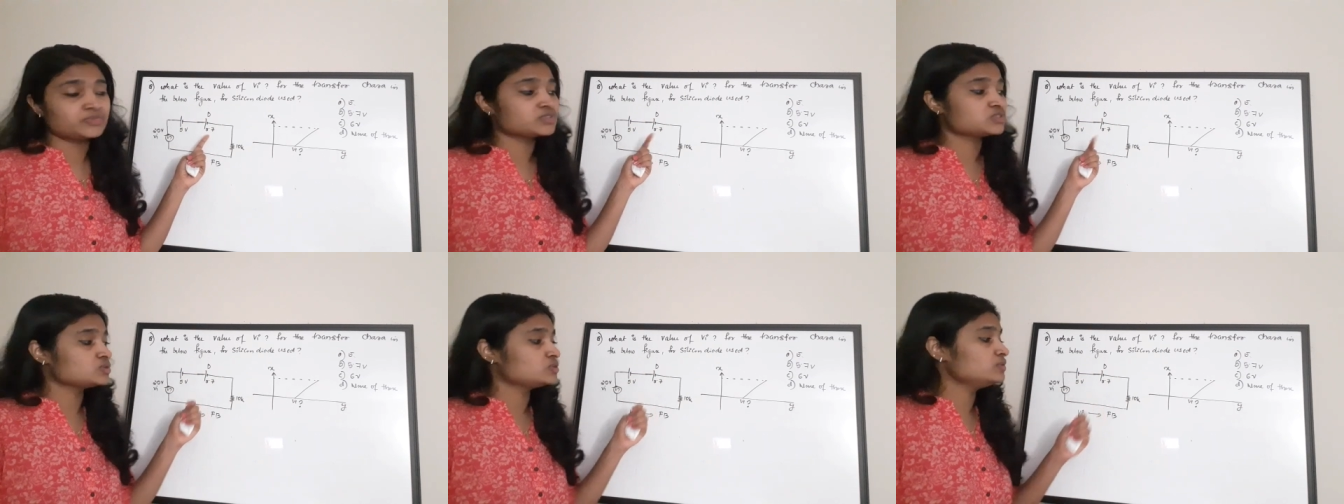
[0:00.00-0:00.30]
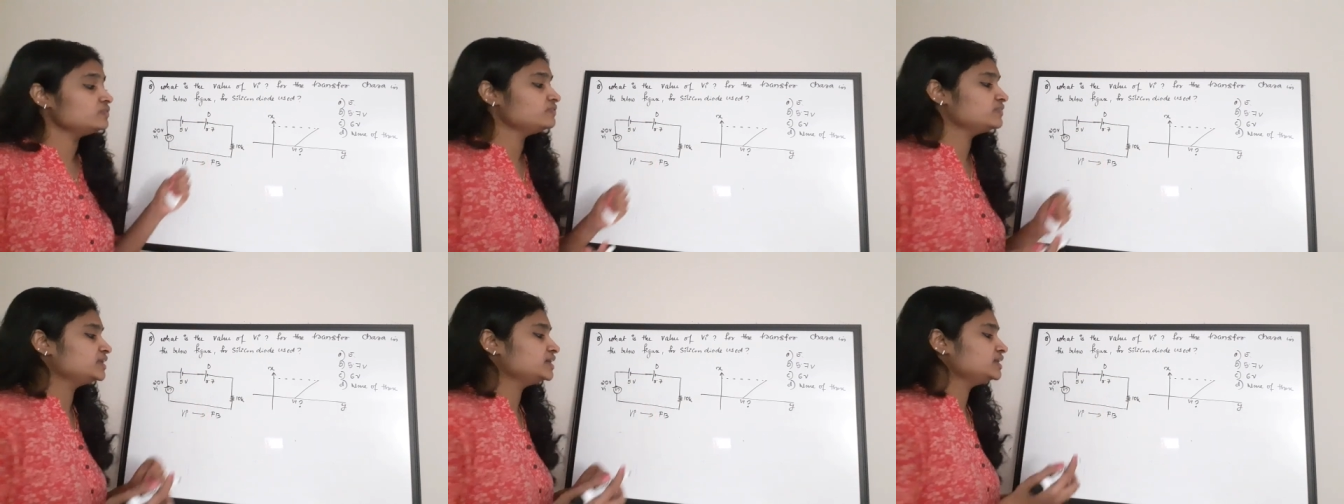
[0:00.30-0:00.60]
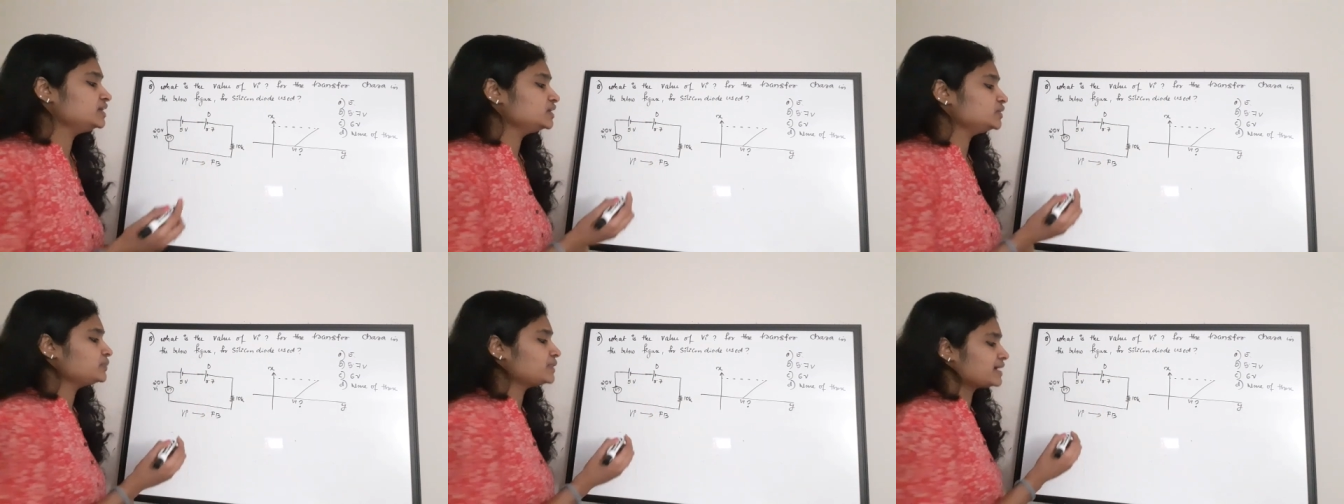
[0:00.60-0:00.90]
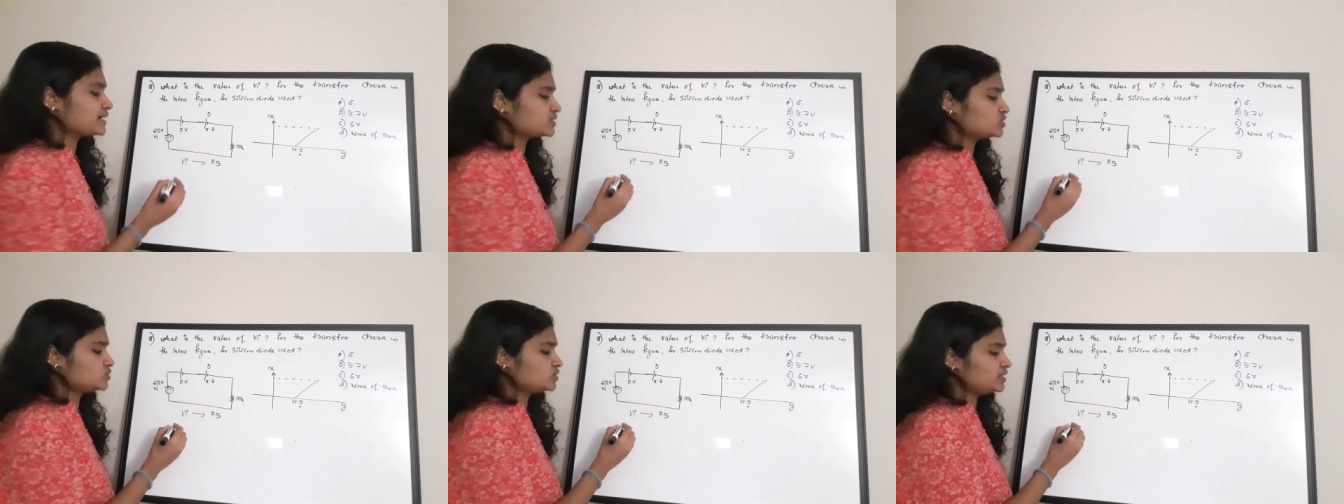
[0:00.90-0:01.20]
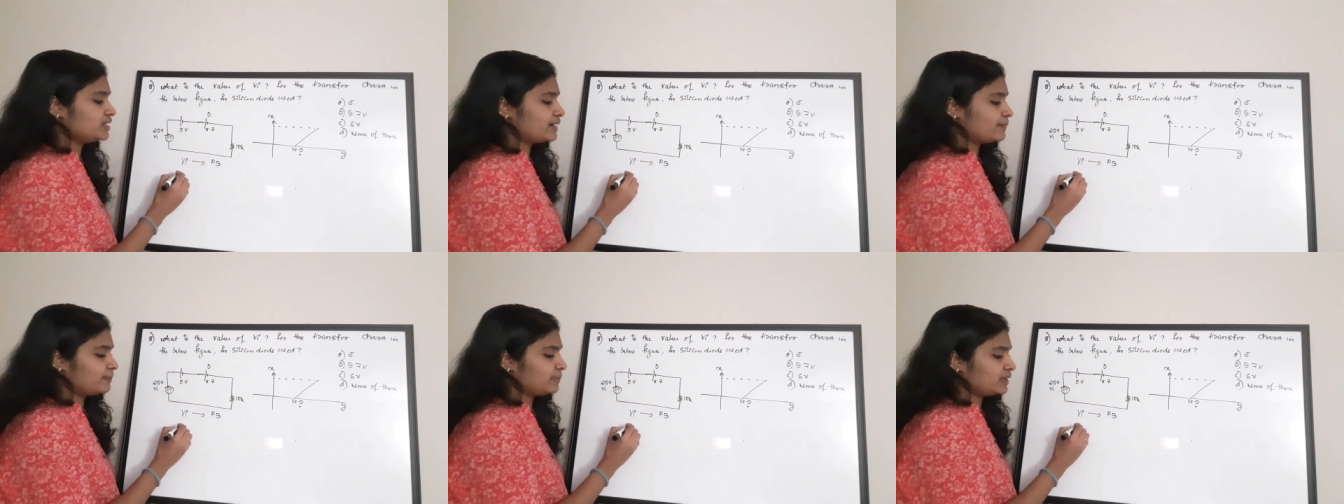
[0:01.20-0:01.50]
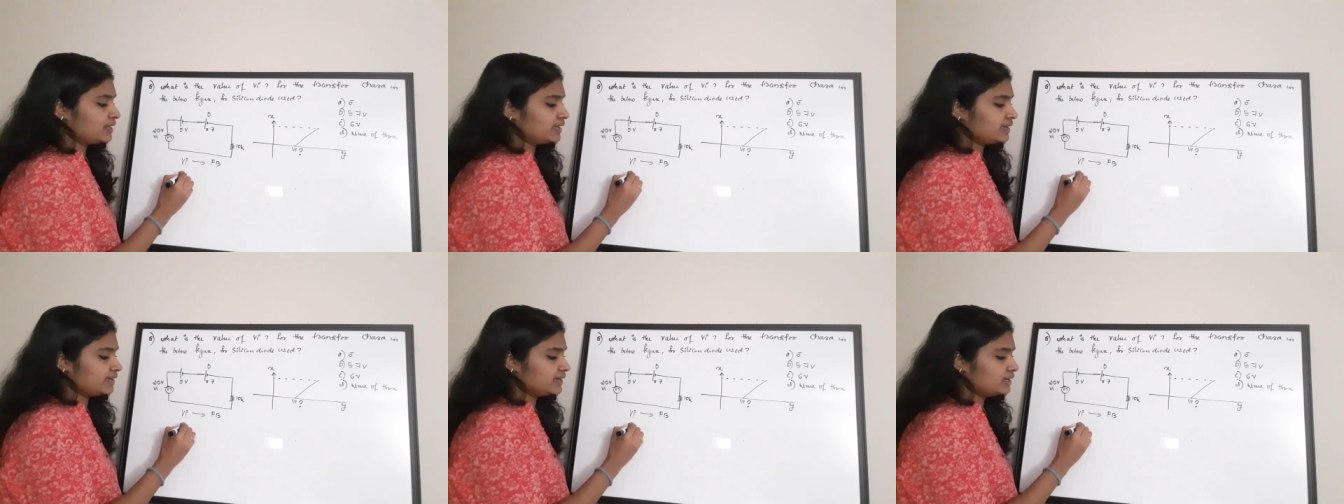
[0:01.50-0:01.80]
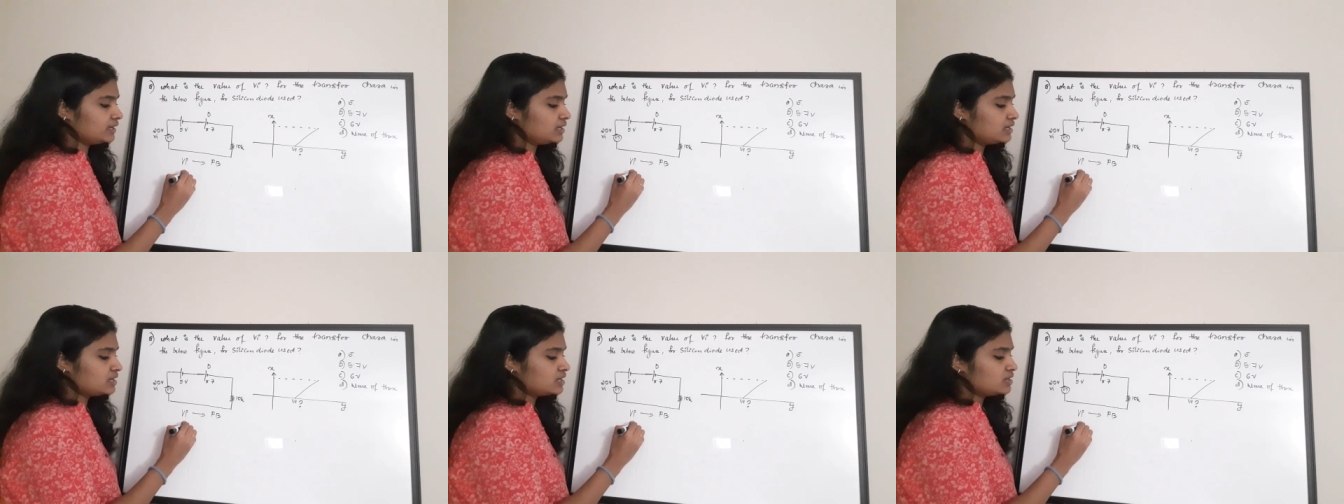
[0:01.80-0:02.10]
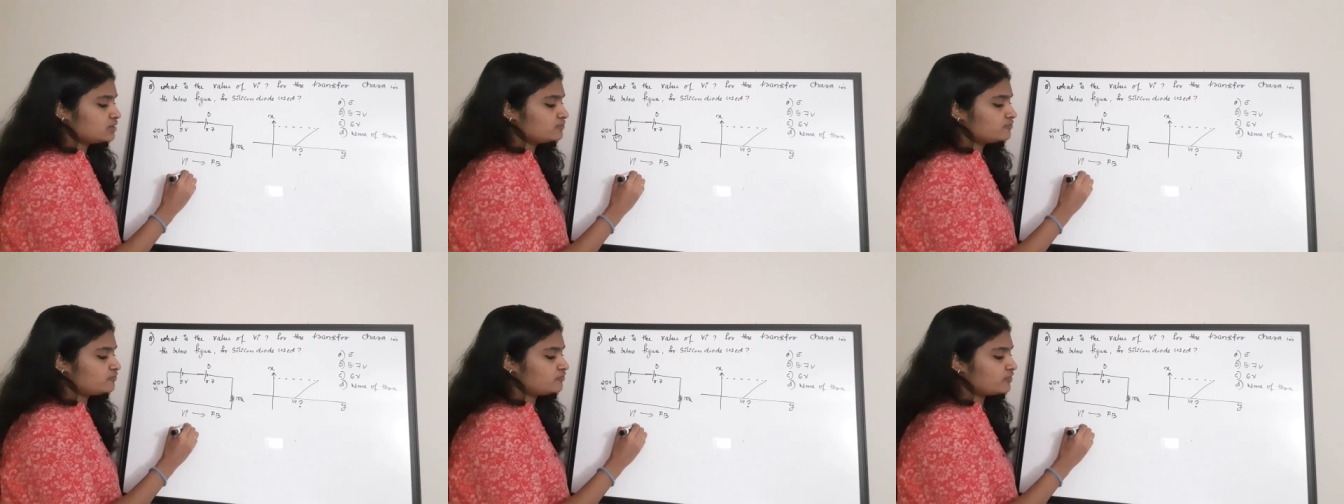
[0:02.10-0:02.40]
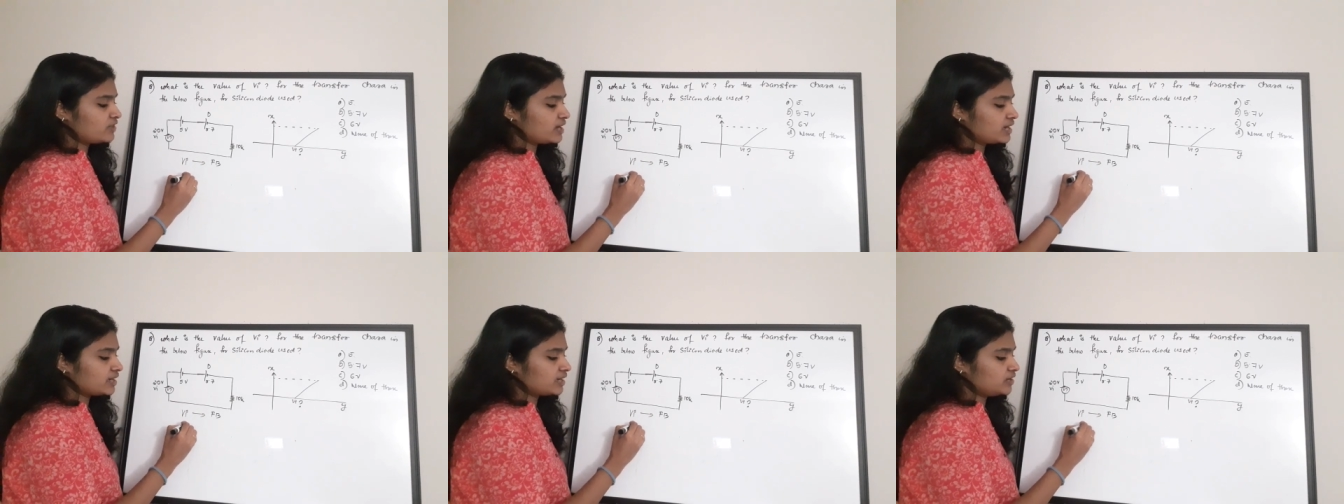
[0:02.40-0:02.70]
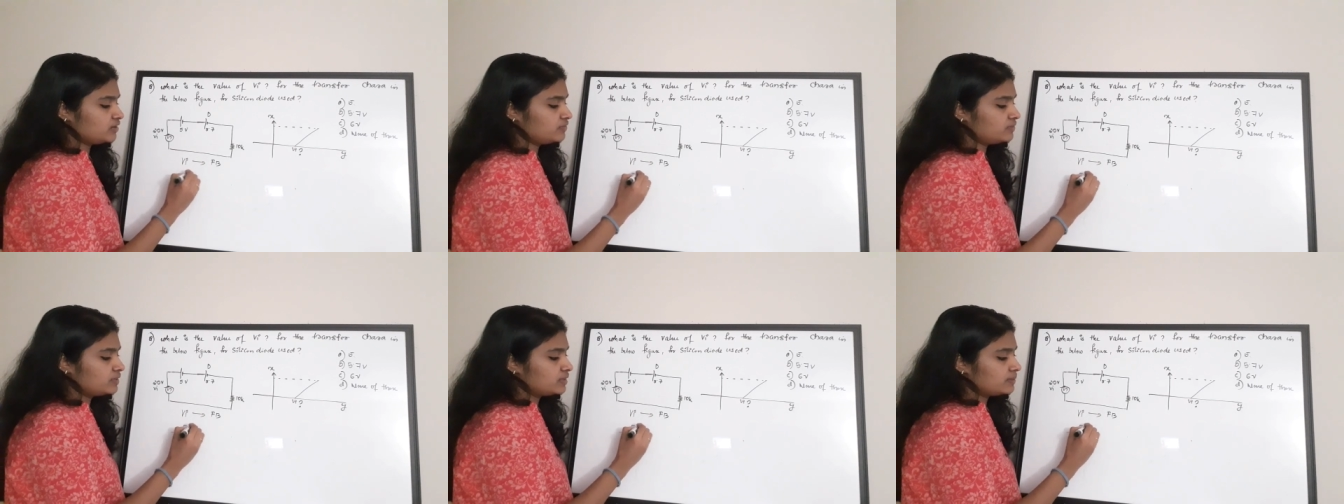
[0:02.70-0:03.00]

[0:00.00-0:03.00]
So we need to actually apply a 5